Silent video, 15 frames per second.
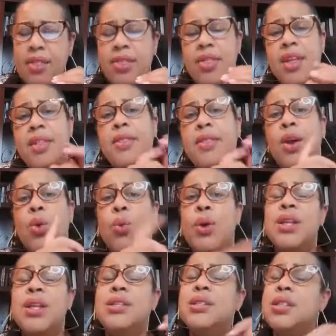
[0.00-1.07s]
then they're
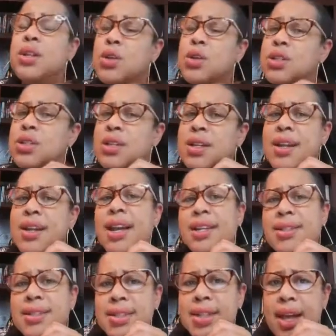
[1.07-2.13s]
willing to go to the
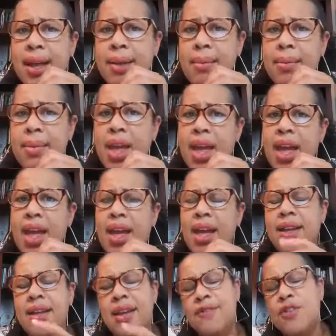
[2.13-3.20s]
next step
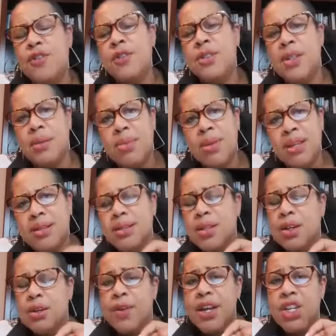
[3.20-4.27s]
and give you some
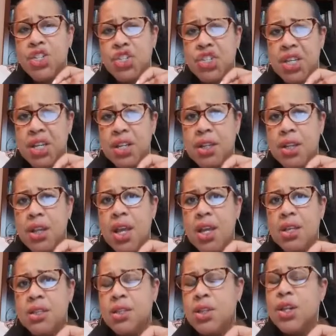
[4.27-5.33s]
consideration.
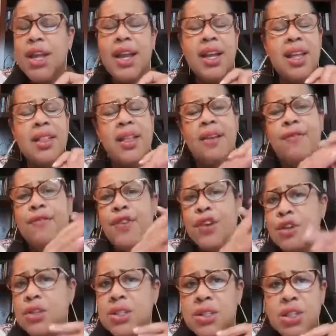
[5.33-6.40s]
So like in that
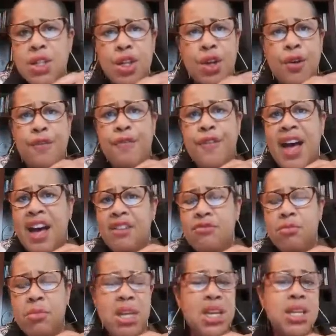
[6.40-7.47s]
first, 5
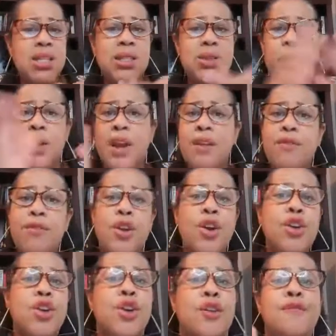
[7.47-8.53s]
minutes, whatever,
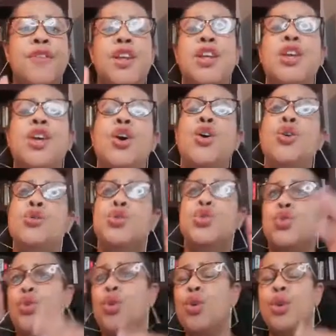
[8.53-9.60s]
your video
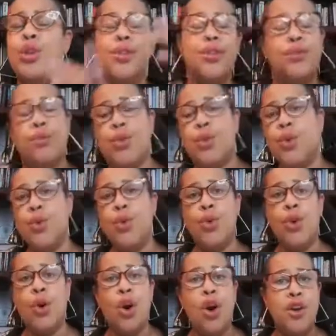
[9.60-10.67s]
scrolling
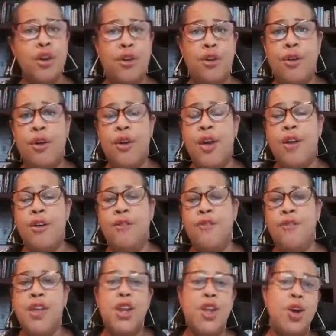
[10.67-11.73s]
through, or your
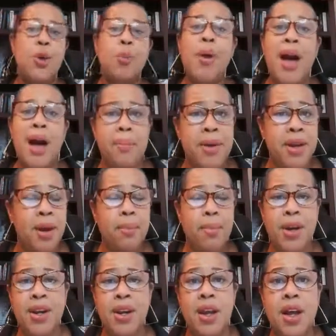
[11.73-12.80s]
video popping up
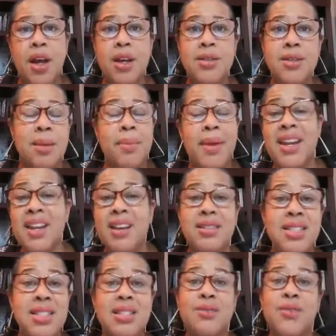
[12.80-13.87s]
on somebody
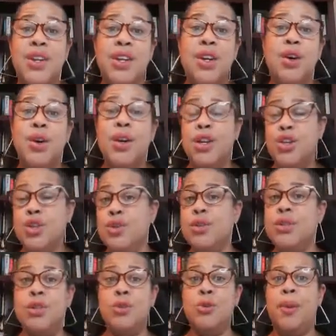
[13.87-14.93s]
else's video in a
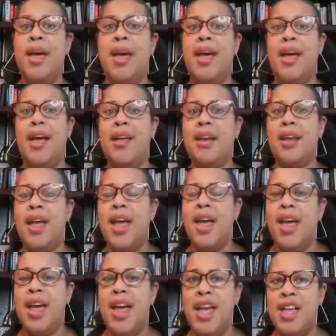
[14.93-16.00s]
YouTube ad,
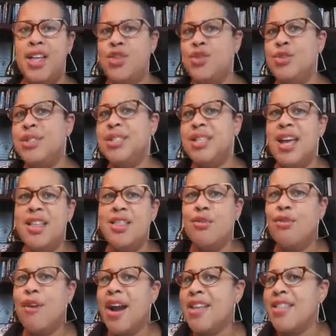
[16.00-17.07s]
and you say the
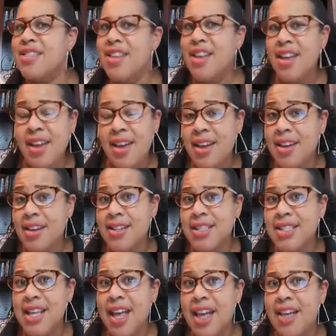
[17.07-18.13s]
right
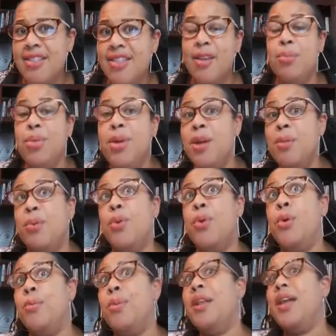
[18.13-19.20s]
things, then people
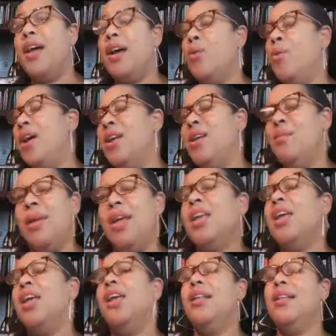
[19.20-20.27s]
will be like, wait a
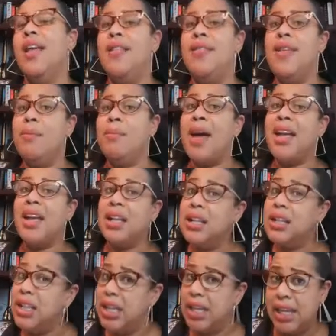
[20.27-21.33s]
minute, and they might
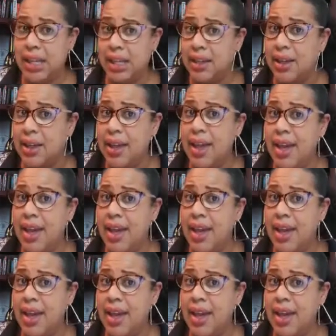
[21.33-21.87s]
click.